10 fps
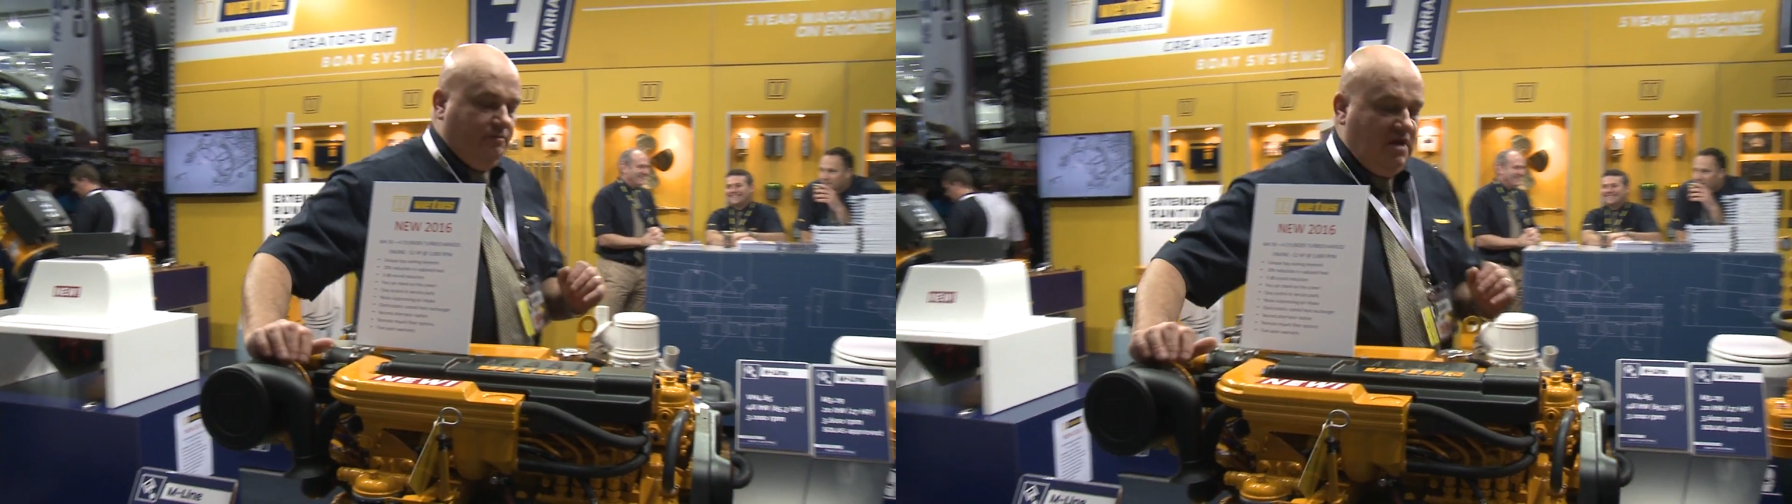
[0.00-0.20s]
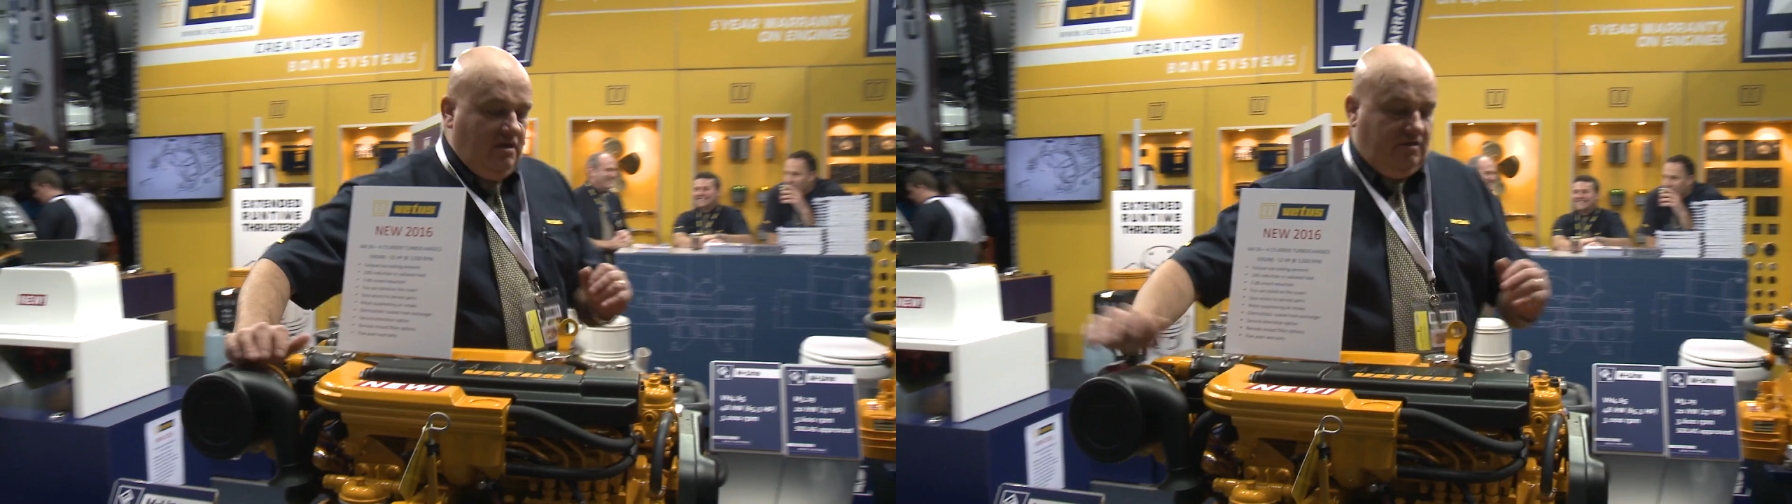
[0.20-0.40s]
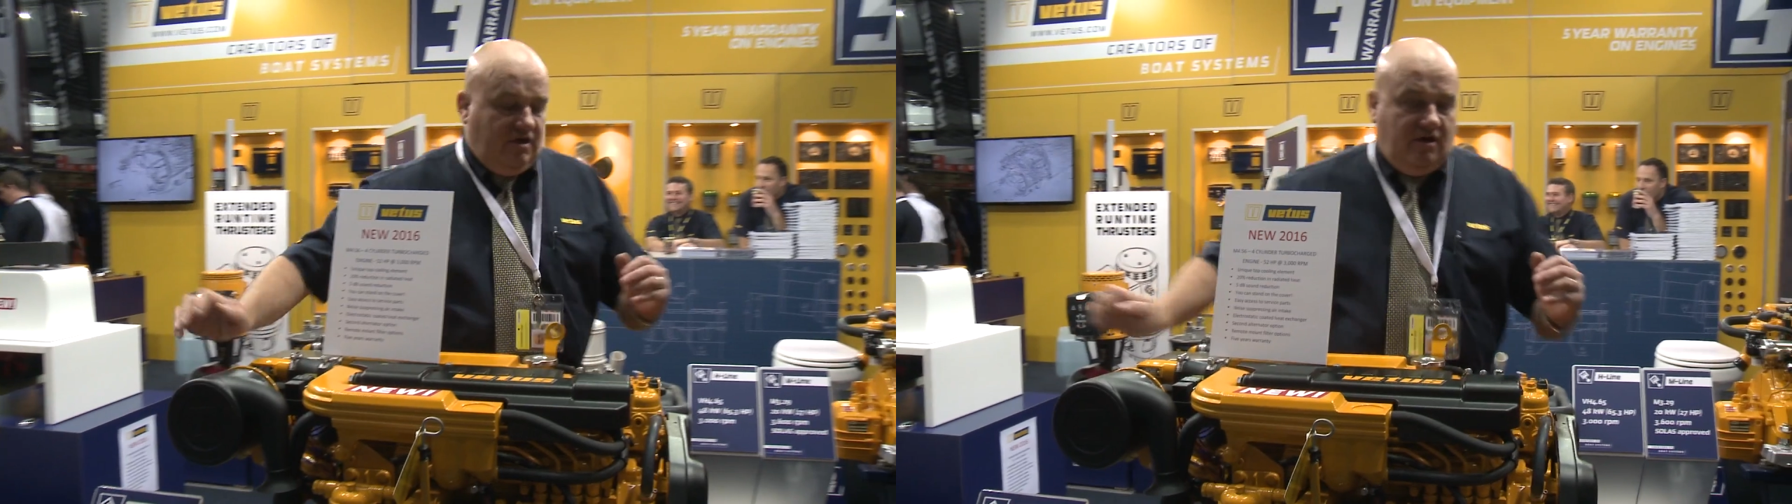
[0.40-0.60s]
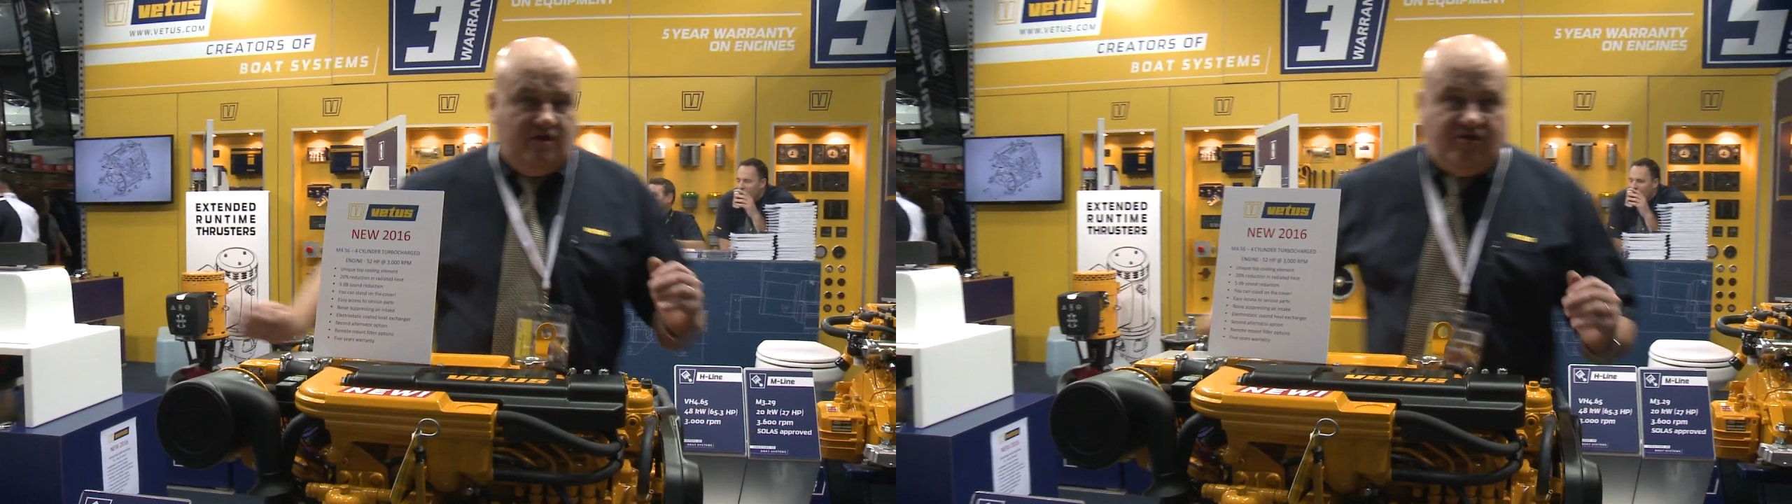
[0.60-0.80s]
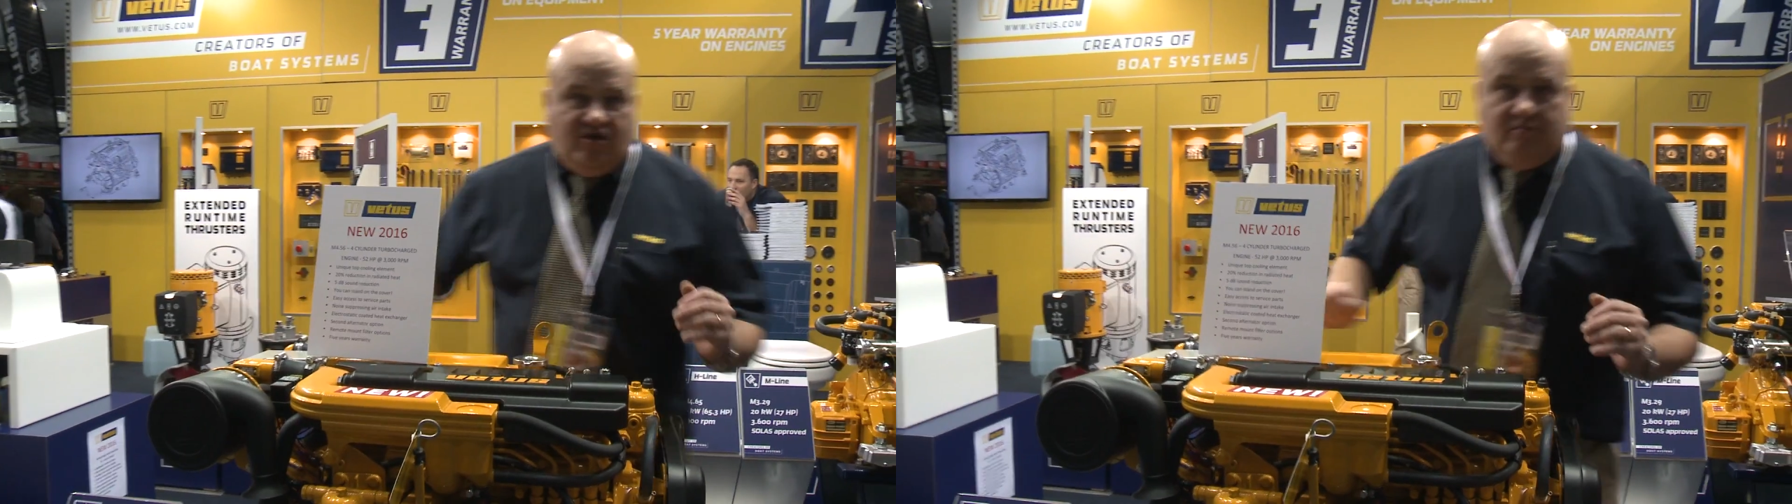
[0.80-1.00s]
meet the
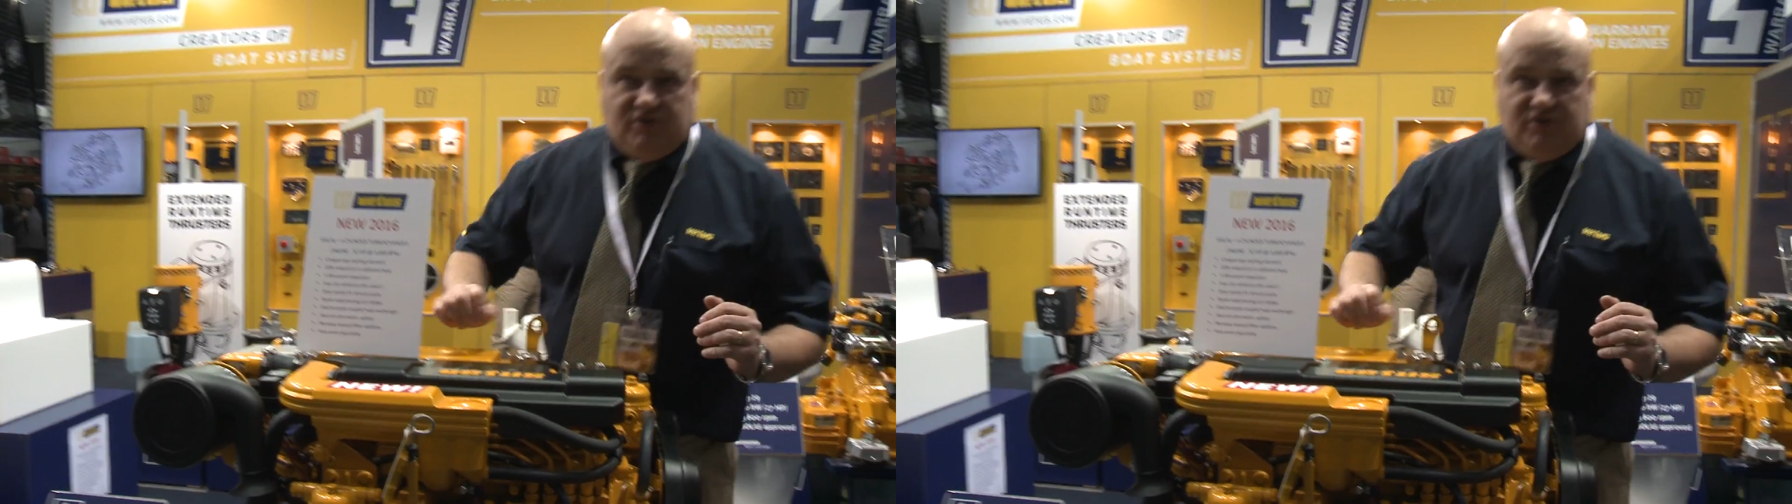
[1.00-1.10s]
EC